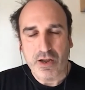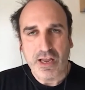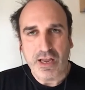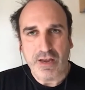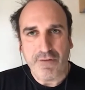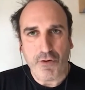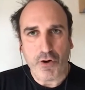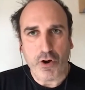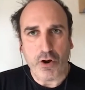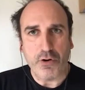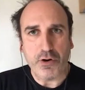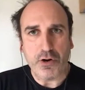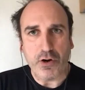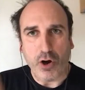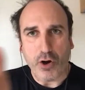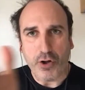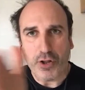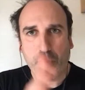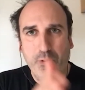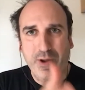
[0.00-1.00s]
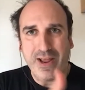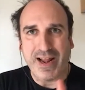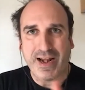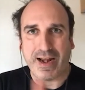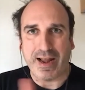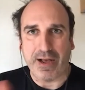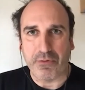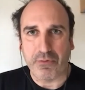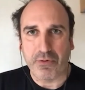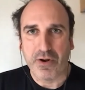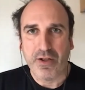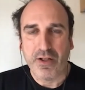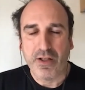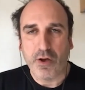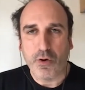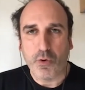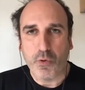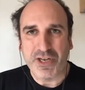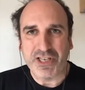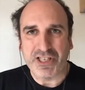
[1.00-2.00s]
If we go all the way around,
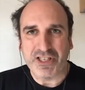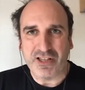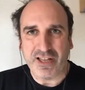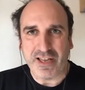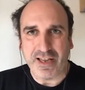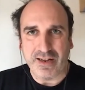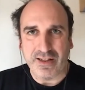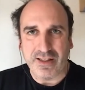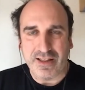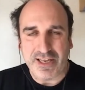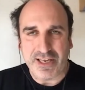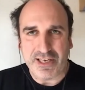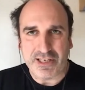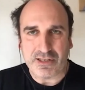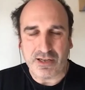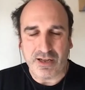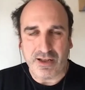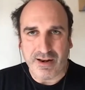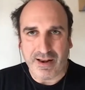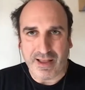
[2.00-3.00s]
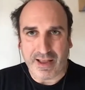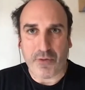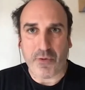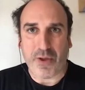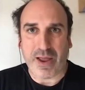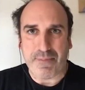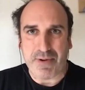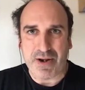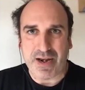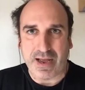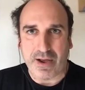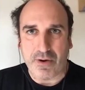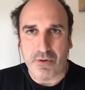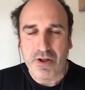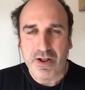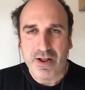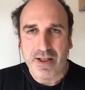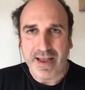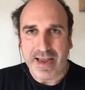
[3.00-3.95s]
we still this like we happen now,